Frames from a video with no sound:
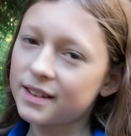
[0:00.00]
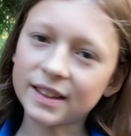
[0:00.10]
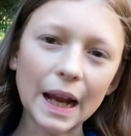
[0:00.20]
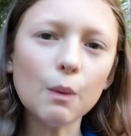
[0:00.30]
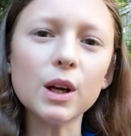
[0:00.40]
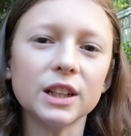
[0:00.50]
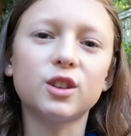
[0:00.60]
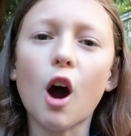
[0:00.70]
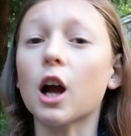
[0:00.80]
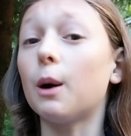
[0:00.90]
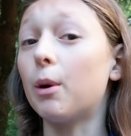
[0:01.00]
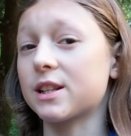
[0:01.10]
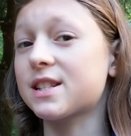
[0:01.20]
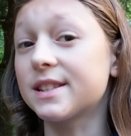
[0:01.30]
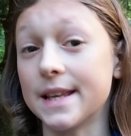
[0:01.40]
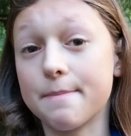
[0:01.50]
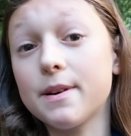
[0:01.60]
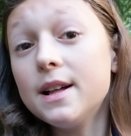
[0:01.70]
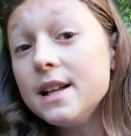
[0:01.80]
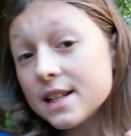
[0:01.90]
Today we're going to talk about
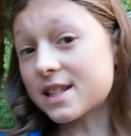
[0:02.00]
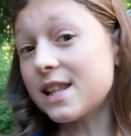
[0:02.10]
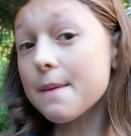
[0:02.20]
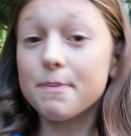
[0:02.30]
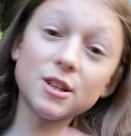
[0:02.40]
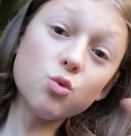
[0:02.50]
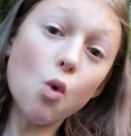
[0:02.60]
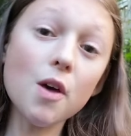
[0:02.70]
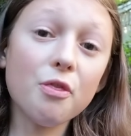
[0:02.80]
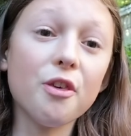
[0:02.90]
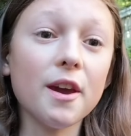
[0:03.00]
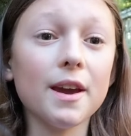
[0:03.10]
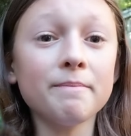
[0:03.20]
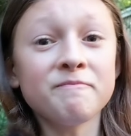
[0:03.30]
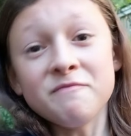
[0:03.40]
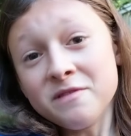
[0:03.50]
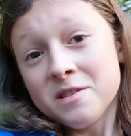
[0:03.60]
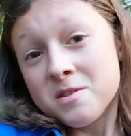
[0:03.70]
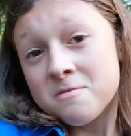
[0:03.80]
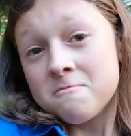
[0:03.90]
sleep. Sleep is one thing
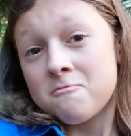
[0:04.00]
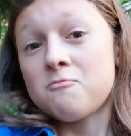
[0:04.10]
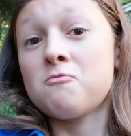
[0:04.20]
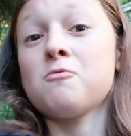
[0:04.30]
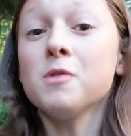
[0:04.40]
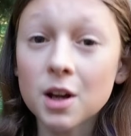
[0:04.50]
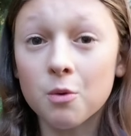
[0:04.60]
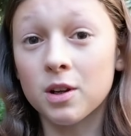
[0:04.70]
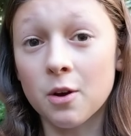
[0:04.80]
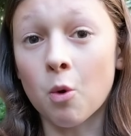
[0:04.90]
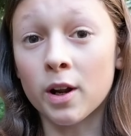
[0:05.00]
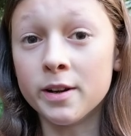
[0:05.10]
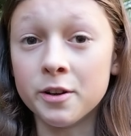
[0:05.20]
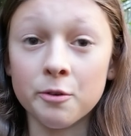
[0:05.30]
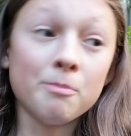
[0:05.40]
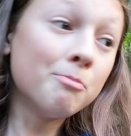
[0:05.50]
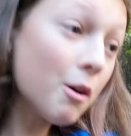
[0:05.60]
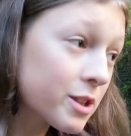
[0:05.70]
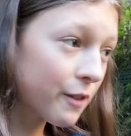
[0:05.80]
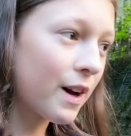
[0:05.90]
we don't really want to do.
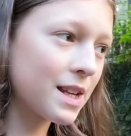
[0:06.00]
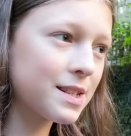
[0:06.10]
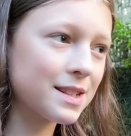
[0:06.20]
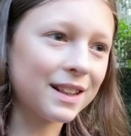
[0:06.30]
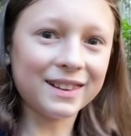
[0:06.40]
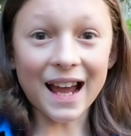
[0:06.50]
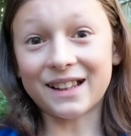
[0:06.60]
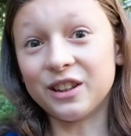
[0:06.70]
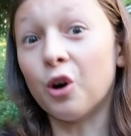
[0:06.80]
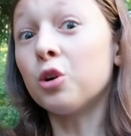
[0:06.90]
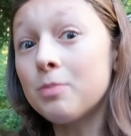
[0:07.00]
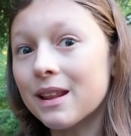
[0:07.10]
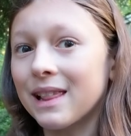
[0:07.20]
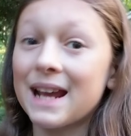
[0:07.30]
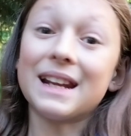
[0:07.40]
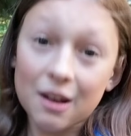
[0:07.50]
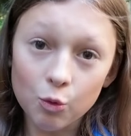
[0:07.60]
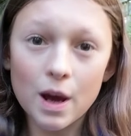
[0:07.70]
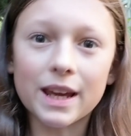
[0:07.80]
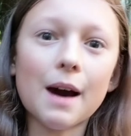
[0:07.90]
Most of us like to go to bed late
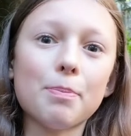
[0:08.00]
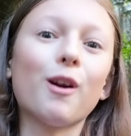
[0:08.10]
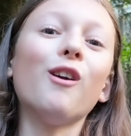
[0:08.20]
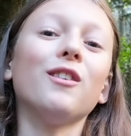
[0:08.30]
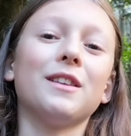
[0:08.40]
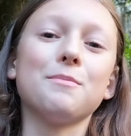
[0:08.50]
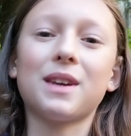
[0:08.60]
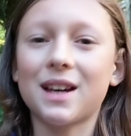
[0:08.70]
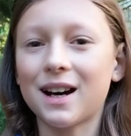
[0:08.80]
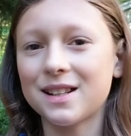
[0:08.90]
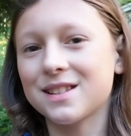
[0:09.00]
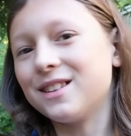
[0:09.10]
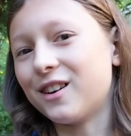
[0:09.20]
and wake up early because,